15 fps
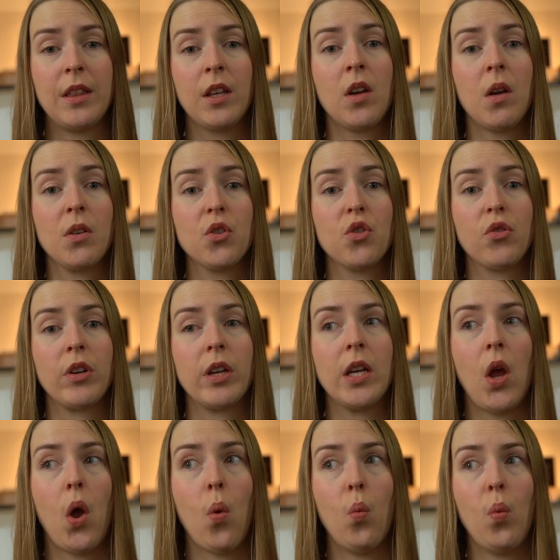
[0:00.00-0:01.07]
in the
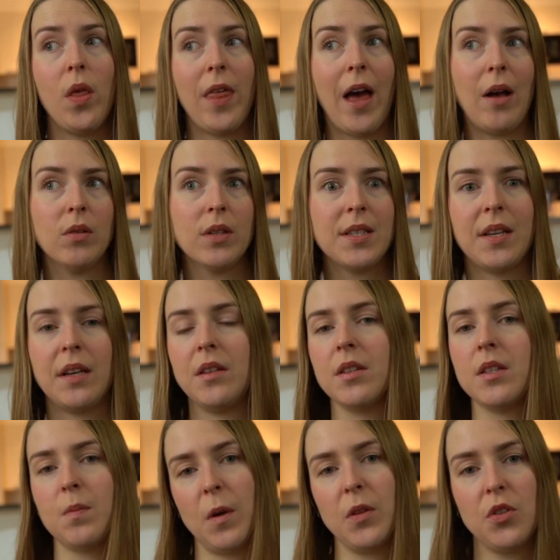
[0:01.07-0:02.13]
country without, say, the
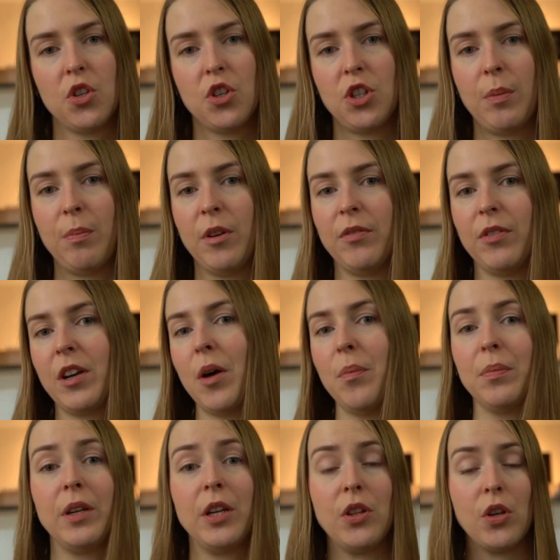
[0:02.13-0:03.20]
sponsorship of a
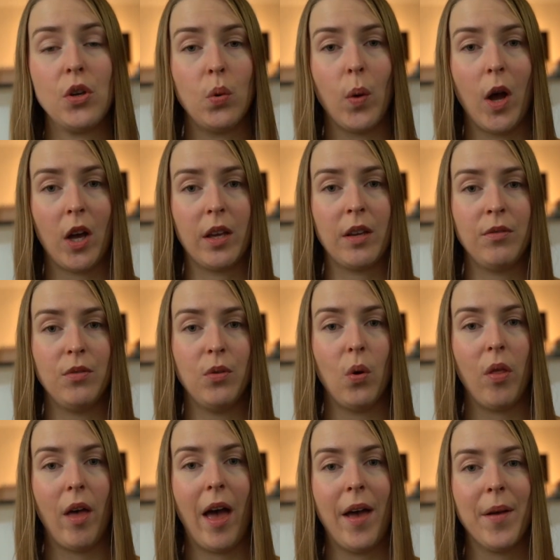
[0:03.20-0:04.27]
company that you're working for
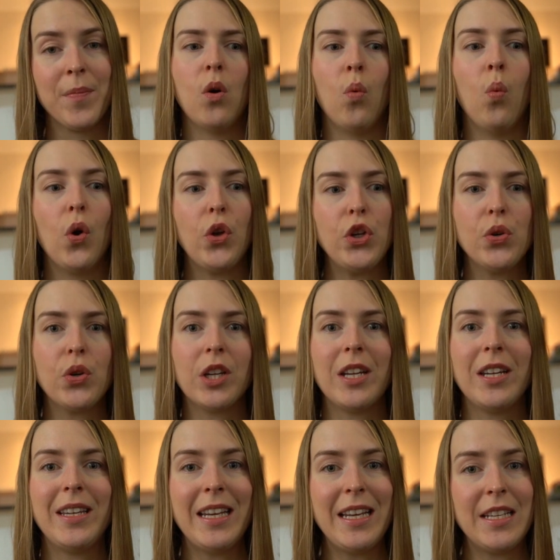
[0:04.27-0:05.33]
there? What are you going
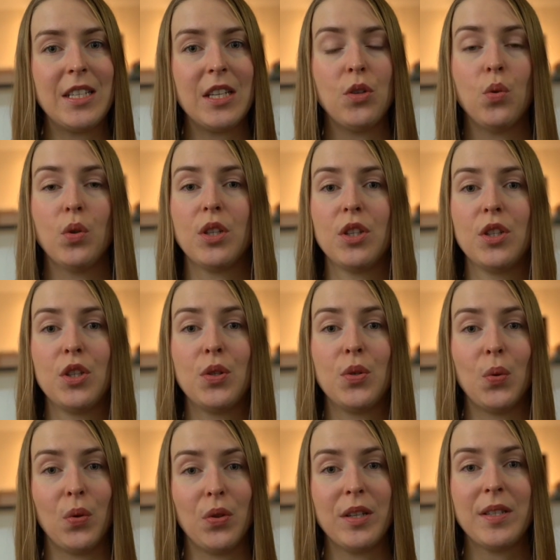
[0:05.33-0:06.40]
to need in order to
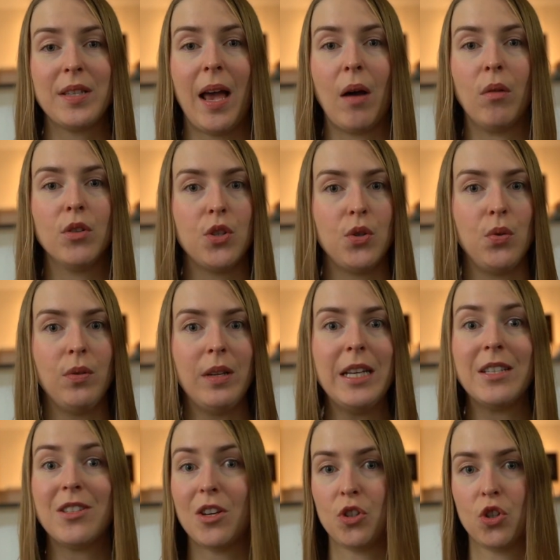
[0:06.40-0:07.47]
sort this out? Do you
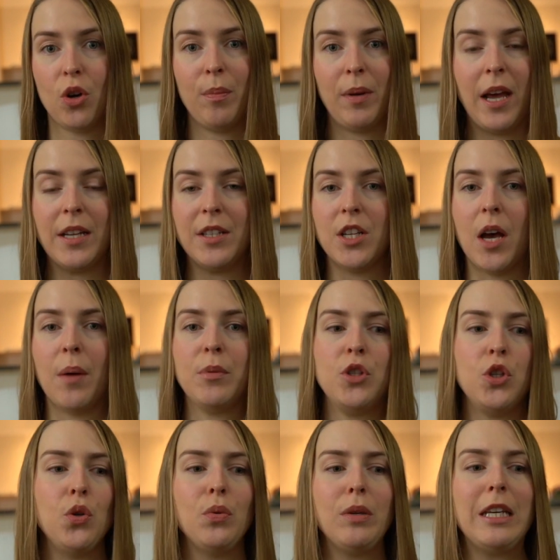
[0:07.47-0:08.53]
need a job lined up?
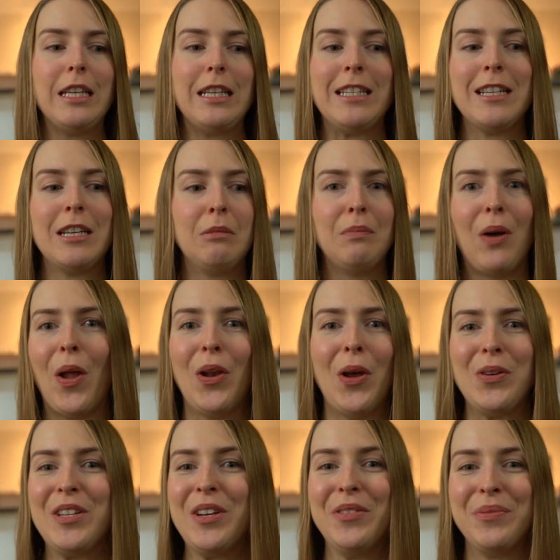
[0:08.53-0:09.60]
Do you need a
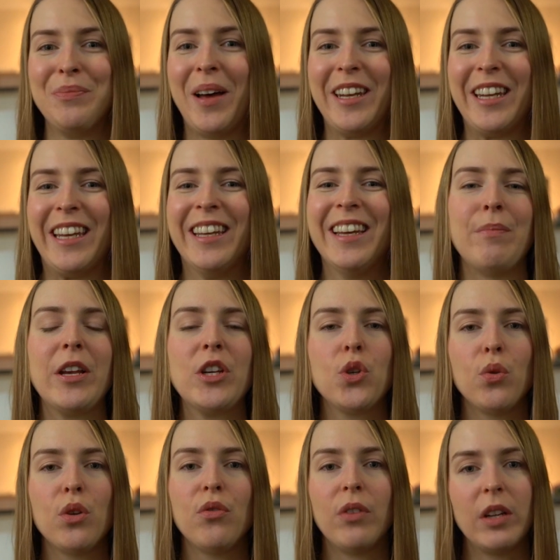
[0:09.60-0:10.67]
load of money? Make
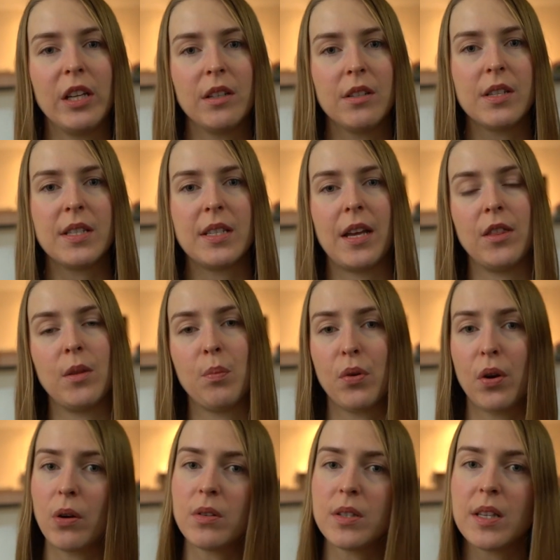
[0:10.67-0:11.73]
sure you really understand the
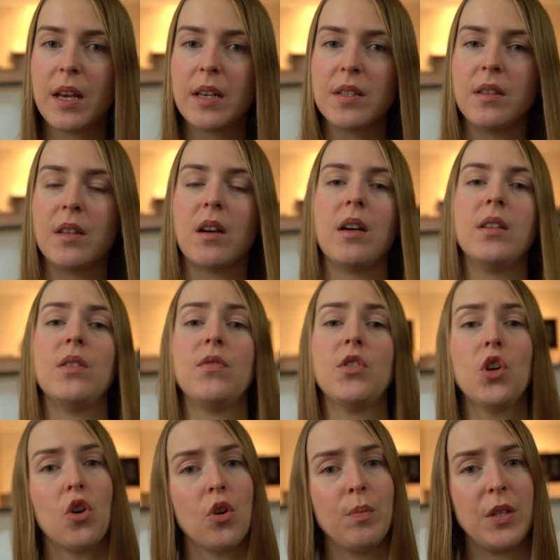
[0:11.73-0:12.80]
process and the kinds of
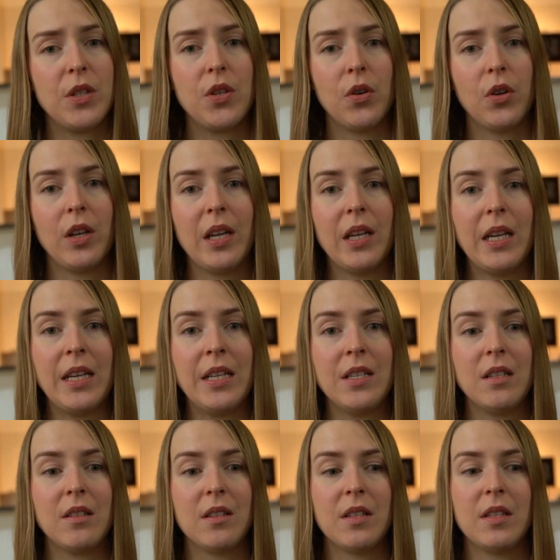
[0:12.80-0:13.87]
documents you're going to need
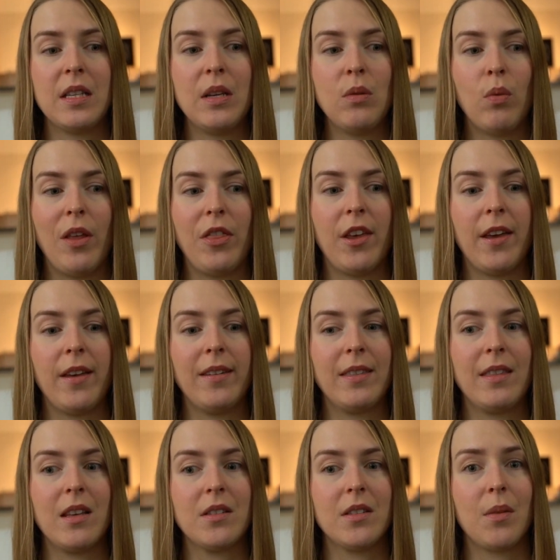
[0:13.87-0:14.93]
to see whether
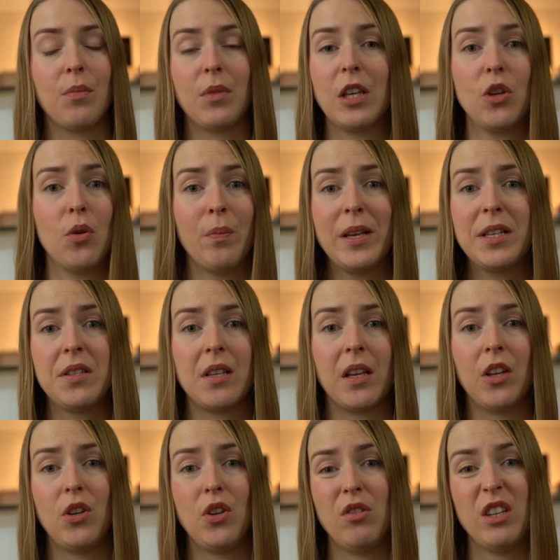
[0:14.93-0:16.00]
there's something you're
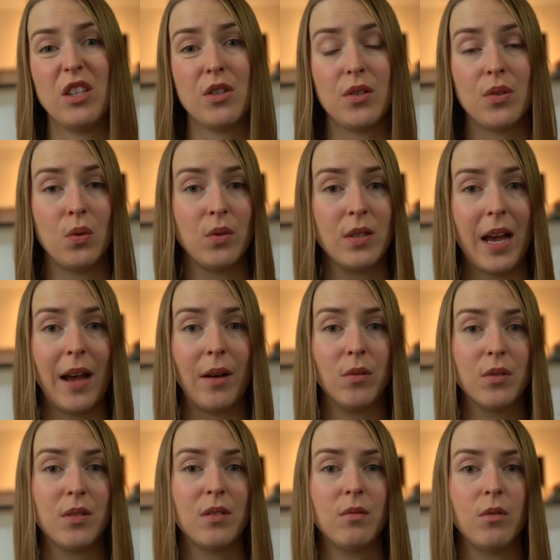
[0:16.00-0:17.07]
missing and you need to sort
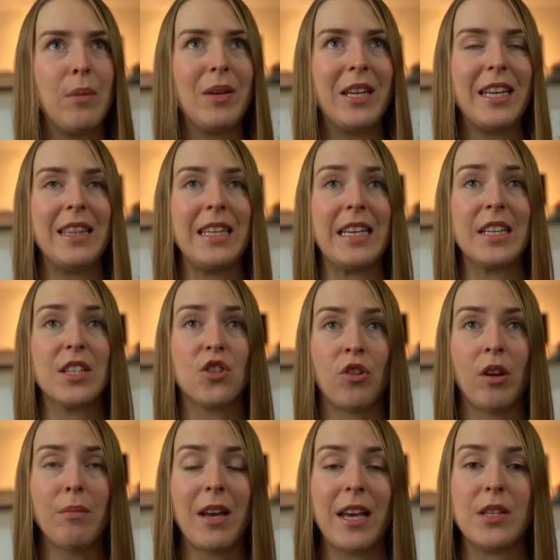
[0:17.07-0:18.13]
out. I mean, in the
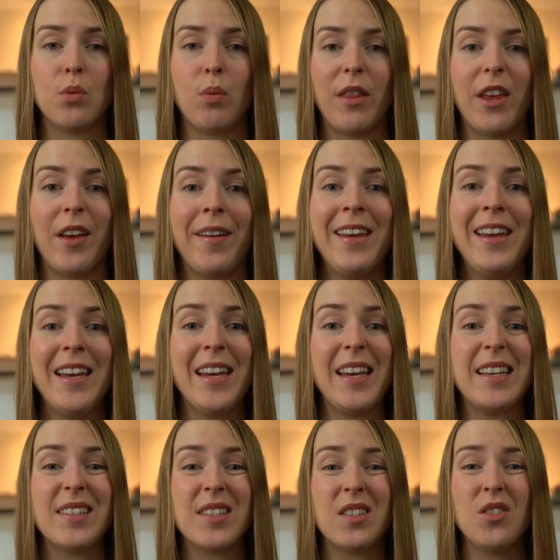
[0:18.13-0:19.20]
extreme case, whether
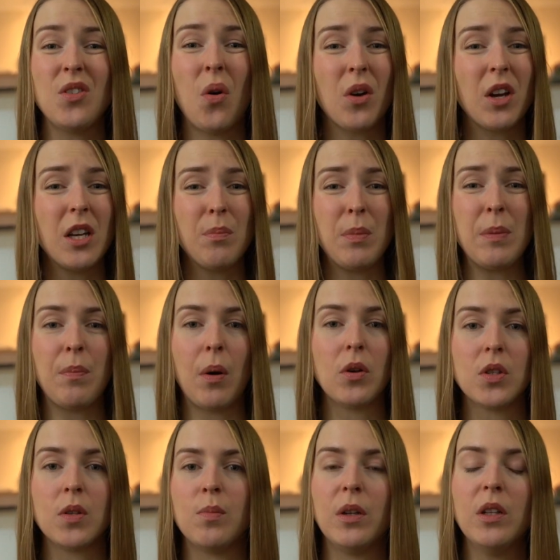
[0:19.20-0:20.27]
it's not going to be
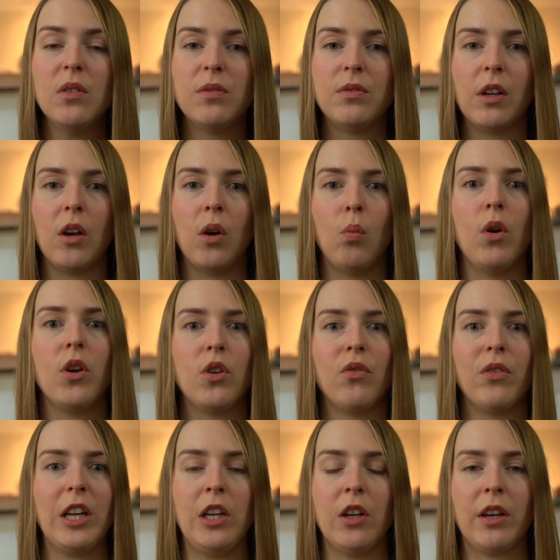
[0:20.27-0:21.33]
possible for what you're
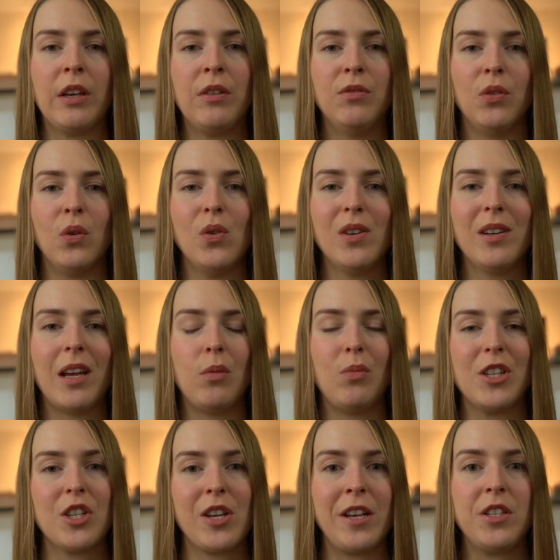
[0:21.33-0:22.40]
really looking for, in
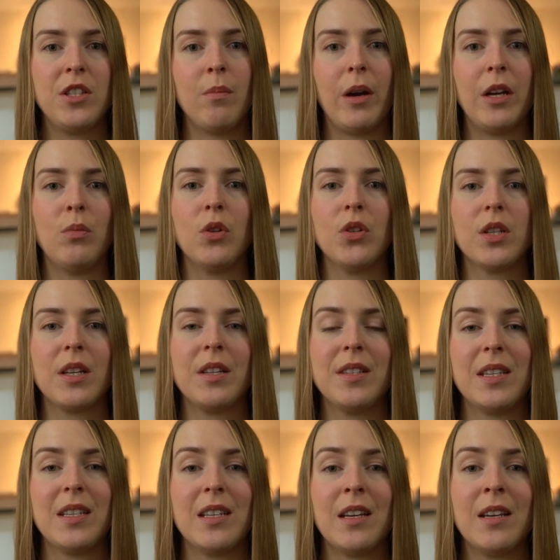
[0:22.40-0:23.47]
which case you might want to
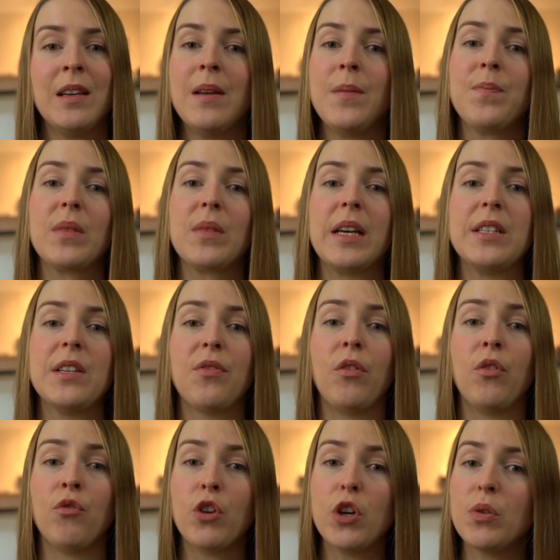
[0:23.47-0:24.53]
consider a
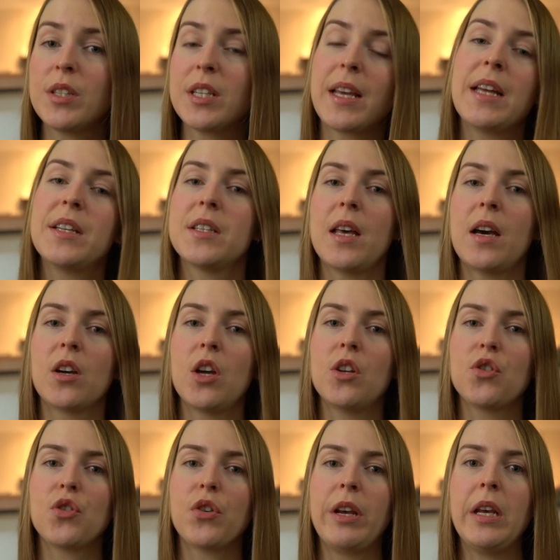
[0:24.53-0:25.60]
different route to get to that
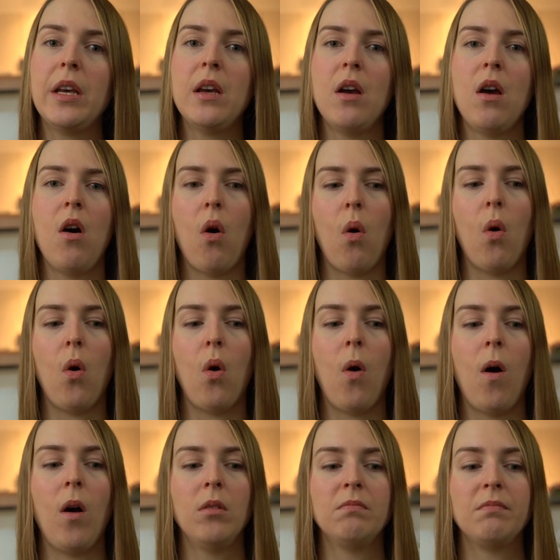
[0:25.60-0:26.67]
country
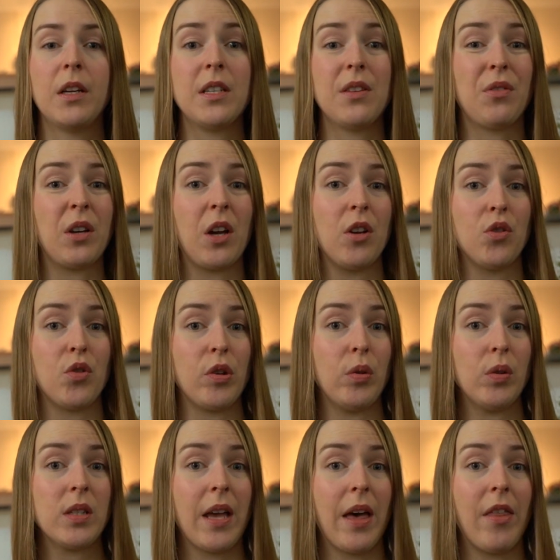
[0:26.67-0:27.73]
or a different country
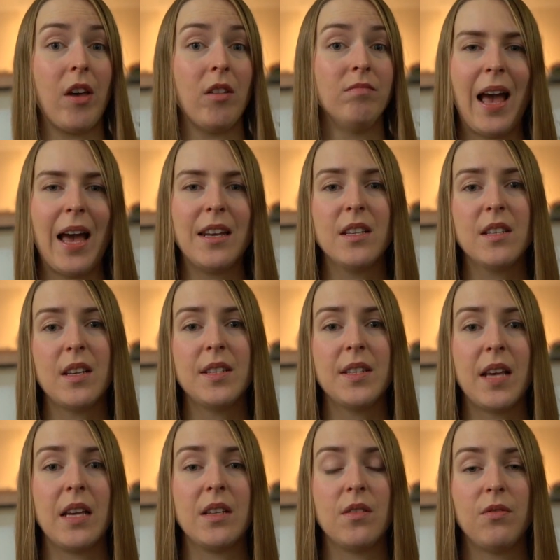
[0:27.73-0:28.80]
altogether. And as I
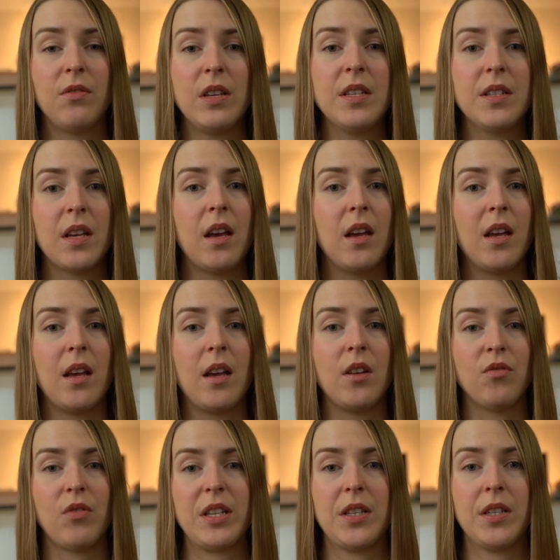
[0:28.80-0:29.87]
said, visa
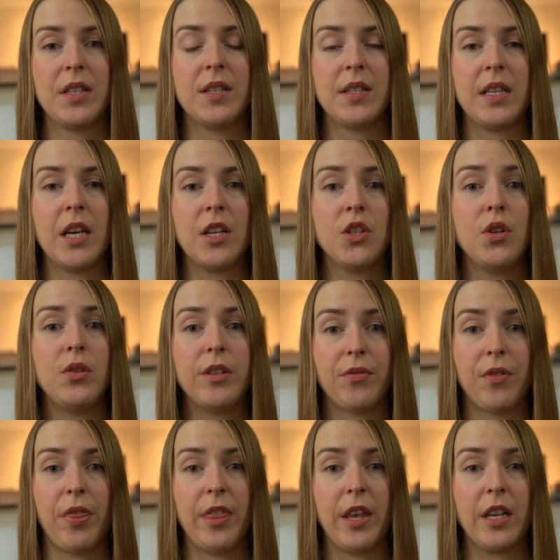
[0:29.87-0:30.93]
and residency are two
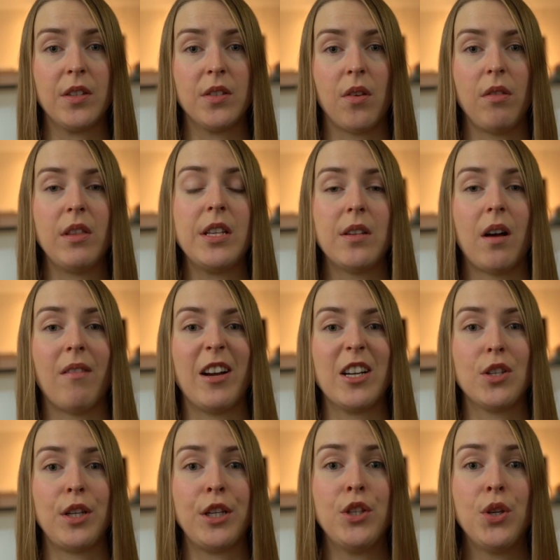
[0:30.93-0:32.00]
different things, so these are
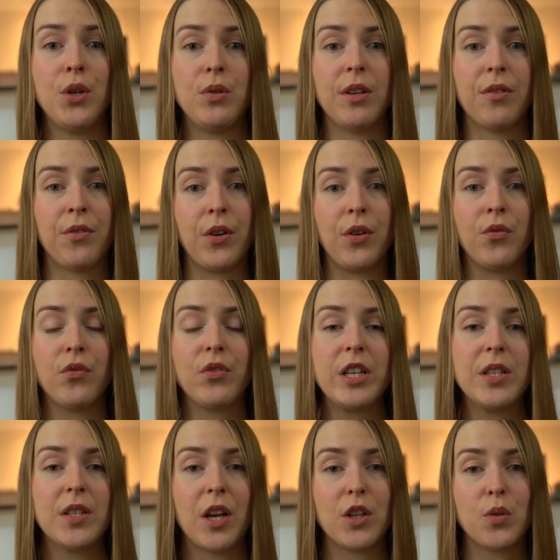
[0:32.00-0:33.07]
actually two different
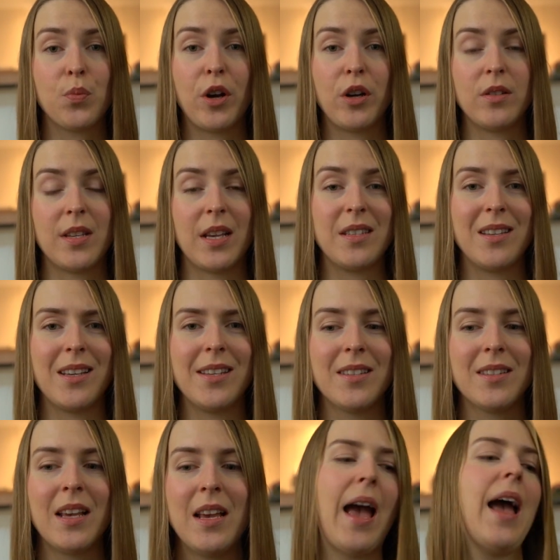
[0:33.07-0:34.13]
research processes.